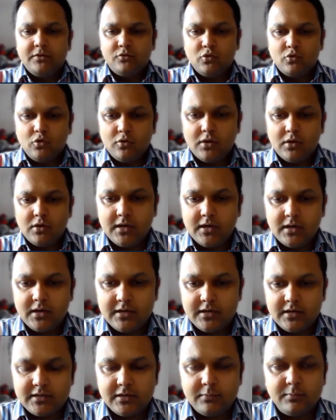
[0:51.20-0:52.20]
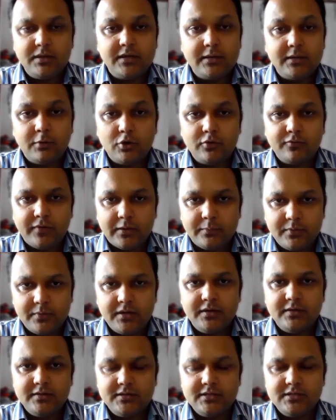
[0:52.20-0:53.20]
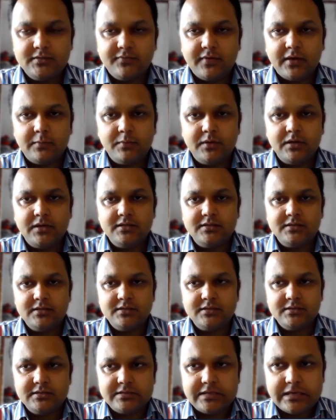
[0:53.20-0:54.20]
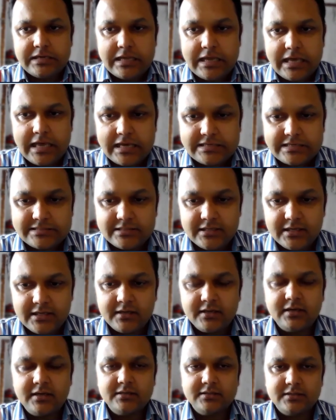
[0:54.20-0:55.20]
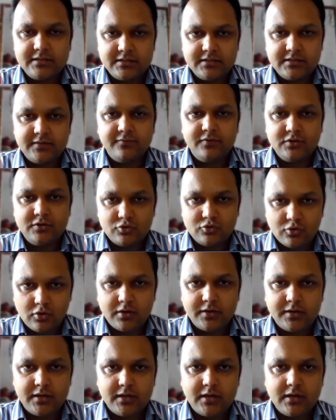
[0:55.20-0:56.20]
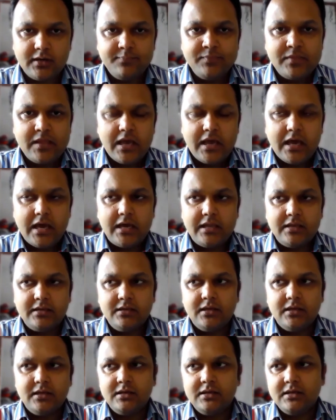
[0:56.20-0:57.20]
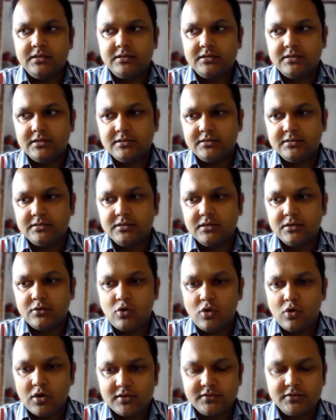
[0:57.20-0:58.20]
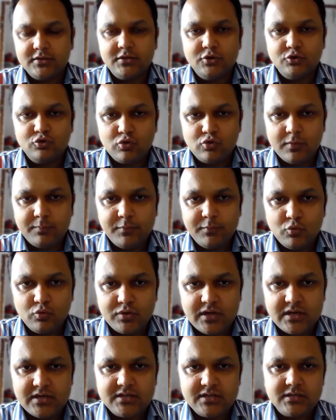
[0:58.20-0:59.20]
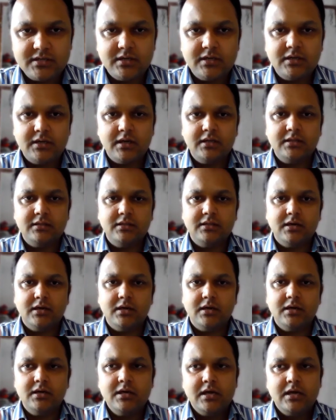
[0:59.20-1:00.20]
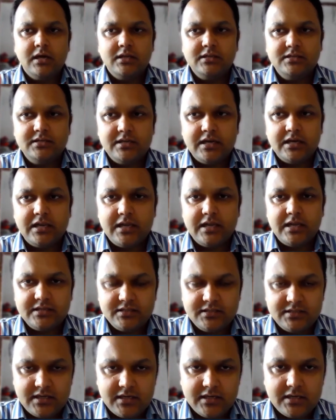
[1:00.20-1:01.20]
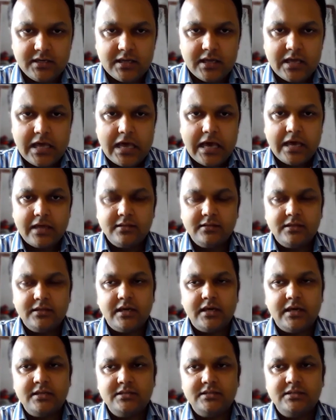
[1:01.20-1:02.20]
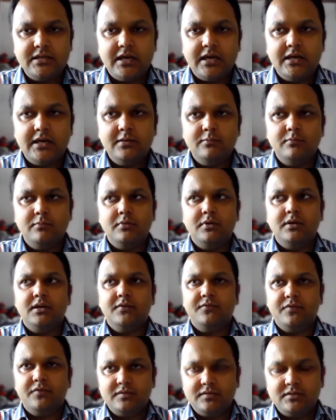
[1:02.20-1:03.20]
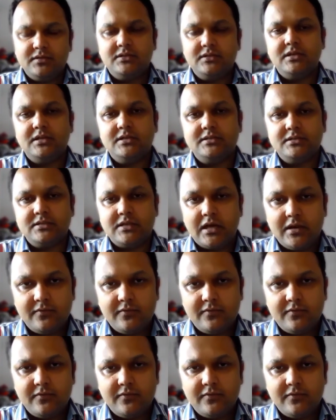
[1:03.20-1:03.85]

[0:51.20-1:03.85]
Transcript: So a little bit about Fabry disease. Fabry disease is an X-linked recessive disorder, and it is caused due to a mutation in the GLA gene, and the enzyme deficit is